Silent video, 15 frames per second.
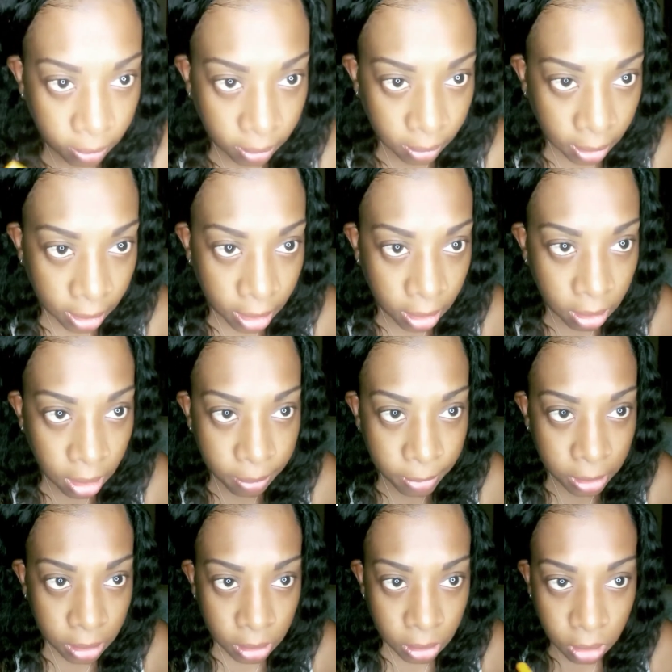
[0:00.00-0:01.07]
and I'll come a
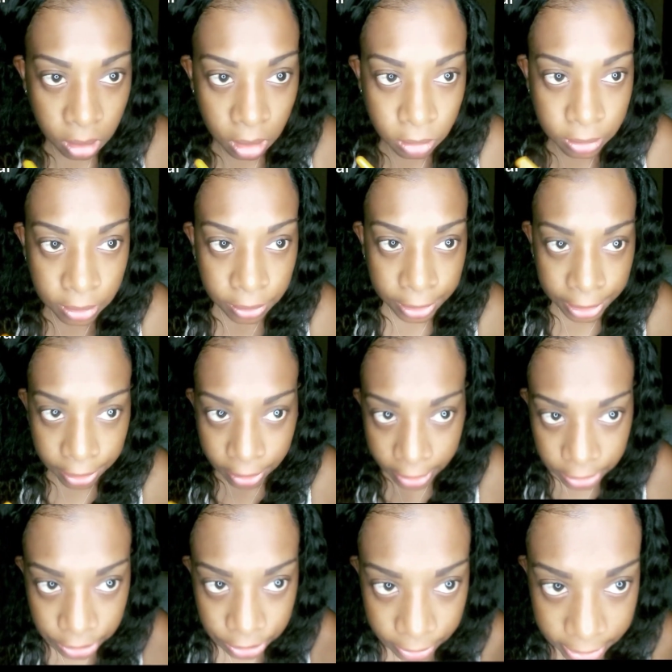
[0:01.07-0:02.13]
little closer here.
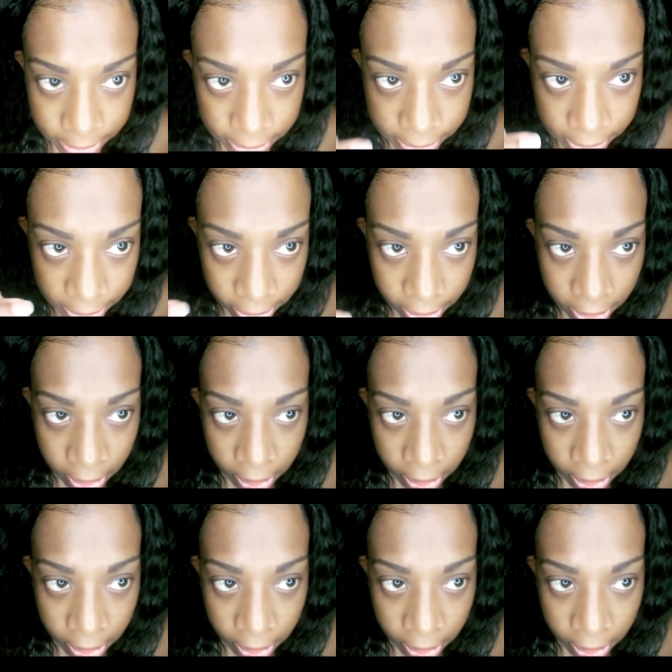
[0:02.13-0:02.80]
As you can see,